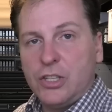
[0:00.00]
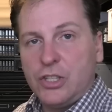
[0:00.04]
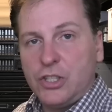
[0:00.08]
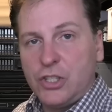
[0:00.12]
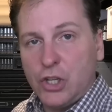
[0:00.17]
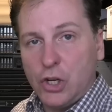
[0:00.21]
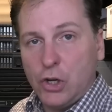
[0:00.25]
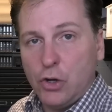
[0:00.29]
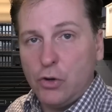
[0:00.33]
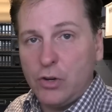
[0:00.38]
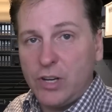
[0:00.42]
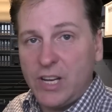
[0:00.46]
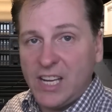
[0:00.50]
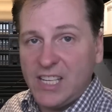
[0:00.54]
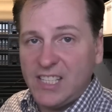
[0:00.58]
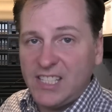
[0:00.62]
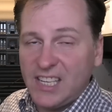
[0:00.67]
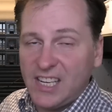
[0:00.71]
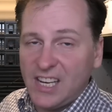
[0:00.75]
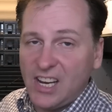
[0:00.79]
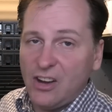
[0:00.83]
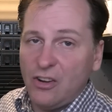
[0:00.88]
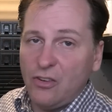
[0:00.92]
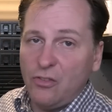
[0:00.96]
So
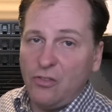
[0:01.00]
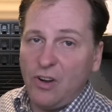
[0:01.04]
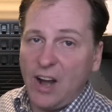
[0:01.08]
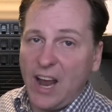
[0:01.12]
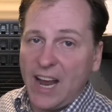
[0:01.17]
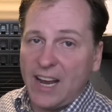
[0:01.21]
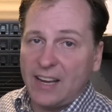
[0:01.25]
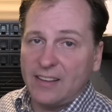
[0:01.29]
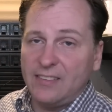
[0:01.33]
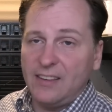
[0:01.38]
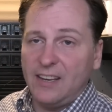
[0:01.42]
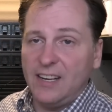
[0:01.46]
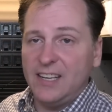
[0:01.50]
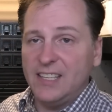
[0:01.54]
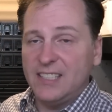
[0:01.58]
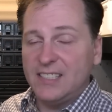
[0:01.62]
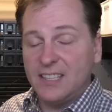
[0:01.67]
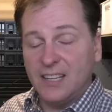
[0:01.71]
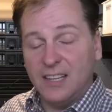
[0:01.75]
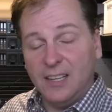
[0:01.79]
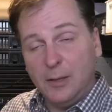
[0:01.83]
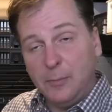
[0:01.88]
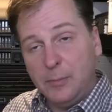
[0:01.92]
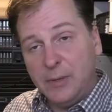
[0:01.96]
getting a rack that
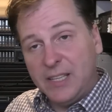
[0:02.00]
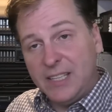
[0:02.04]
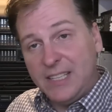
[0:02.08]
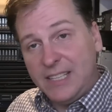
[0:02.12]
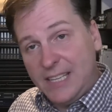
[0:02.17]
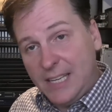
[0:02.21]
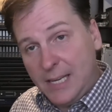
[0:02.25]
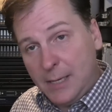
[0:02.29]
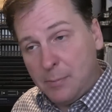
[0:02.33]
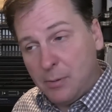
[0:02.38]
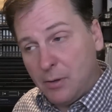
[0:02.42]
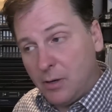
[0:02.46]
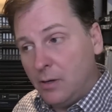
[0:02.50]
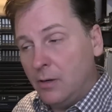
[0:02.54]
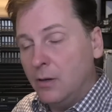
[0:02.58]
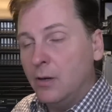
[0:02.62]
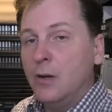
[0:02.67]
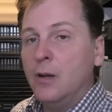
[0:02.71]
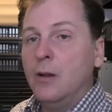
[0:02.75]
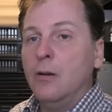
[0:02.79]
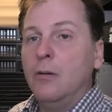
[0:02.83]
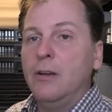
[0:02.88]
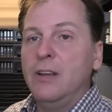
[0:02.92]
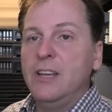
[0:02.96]
is a little bit deeper
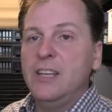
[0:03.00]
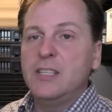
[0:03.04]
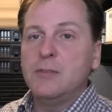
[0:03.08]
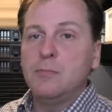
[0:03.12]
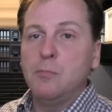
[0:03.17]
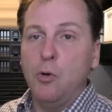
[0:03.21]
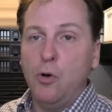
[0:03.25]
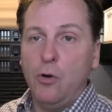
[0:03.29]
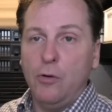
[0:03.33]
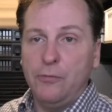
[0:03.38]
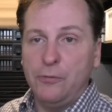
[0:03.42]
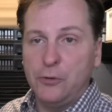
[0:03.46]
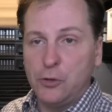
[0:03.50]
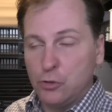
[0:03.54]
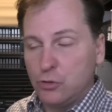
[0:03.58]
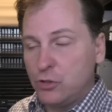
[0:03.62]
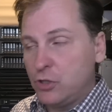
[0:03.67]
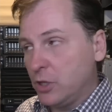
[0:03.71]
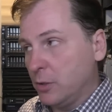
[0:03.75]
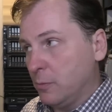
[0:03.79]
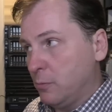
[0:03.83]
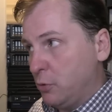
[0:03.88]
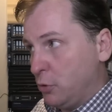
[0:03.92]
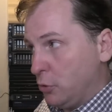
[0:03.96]
is more
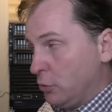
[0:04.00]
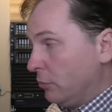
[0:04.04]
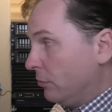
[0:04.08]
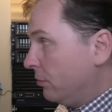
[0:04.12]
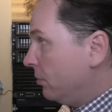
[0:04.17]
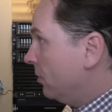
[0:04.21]
future-proof.